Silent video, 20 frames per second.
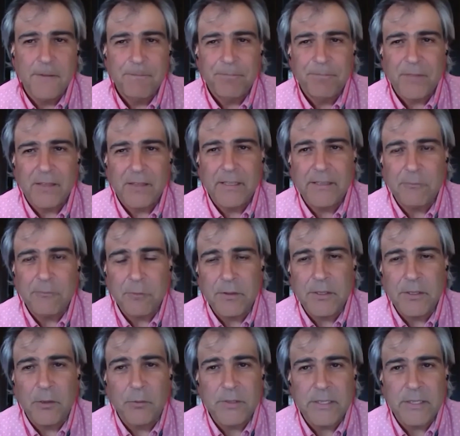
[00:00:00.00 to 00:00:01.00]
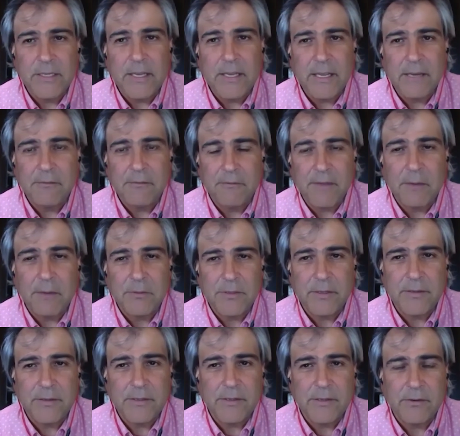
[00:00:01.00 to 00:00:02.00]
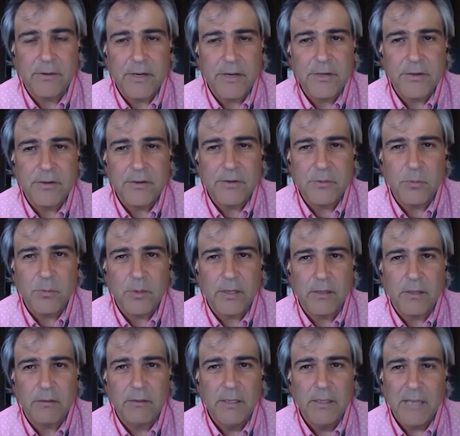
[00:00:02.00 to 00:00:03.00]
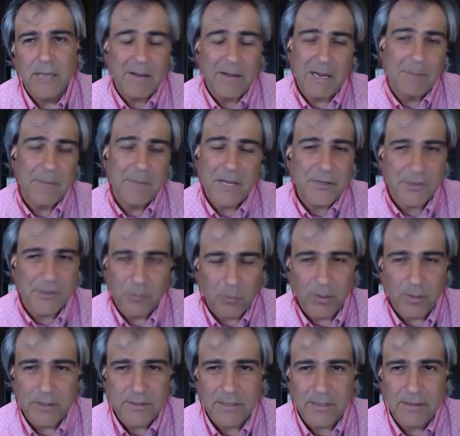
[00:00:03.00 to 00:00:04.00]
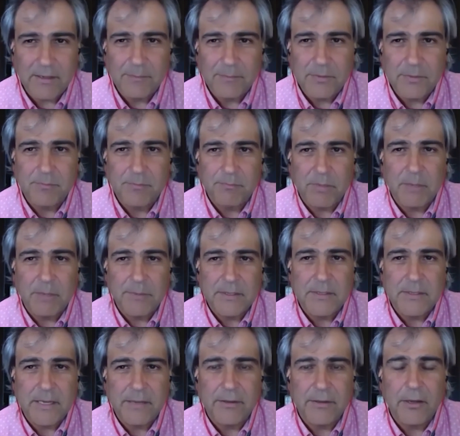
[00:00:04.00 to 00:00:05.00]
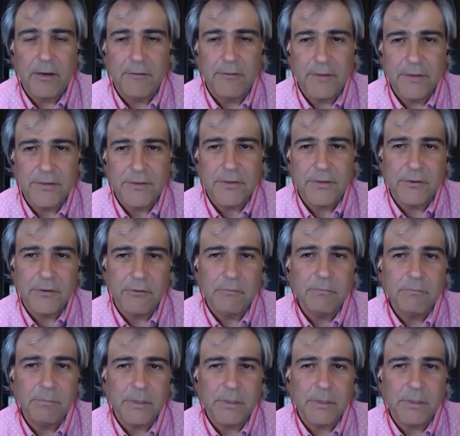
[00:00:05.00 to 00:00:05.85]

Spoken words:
like with the OTA, if that was a consideration as well. I imagine it was. I'm just probably saying the obvious to you, but